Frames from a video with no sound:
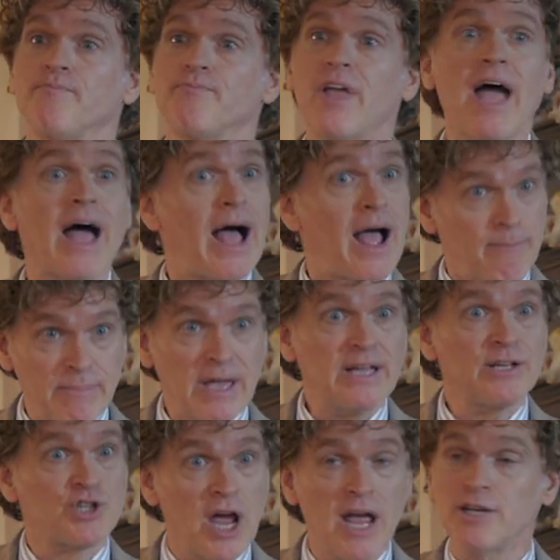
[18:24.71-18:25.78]
Yeah, I'm
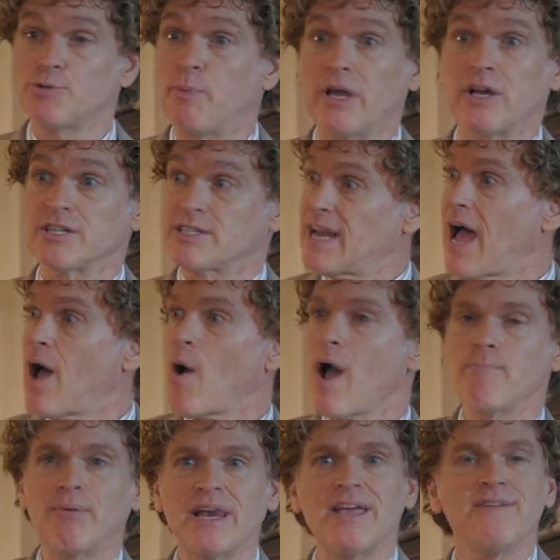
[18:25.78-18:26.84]
being changed because now I
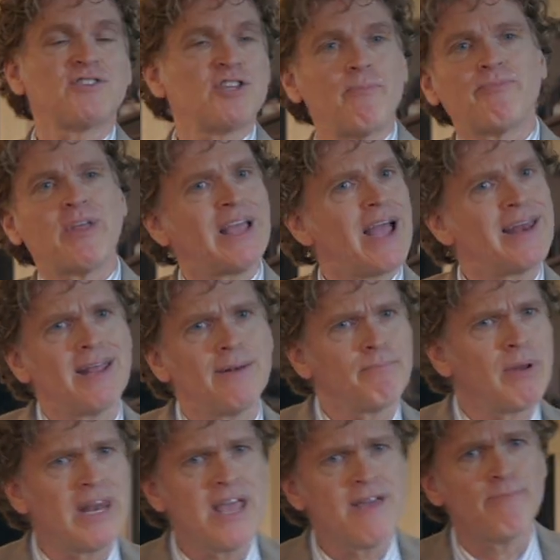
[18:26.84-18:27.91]
believe something I didn't
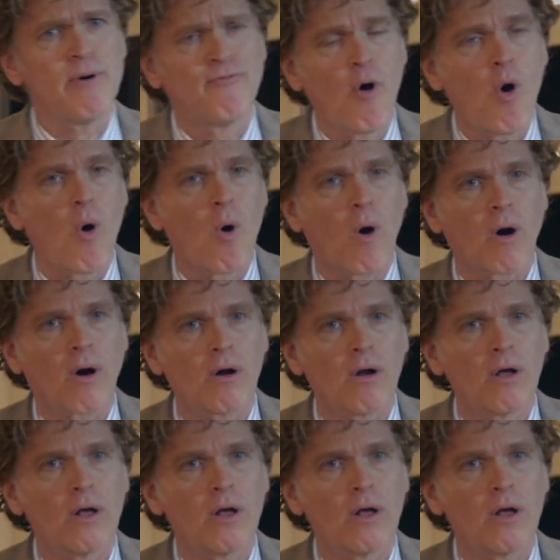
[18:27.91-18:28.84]
believe before.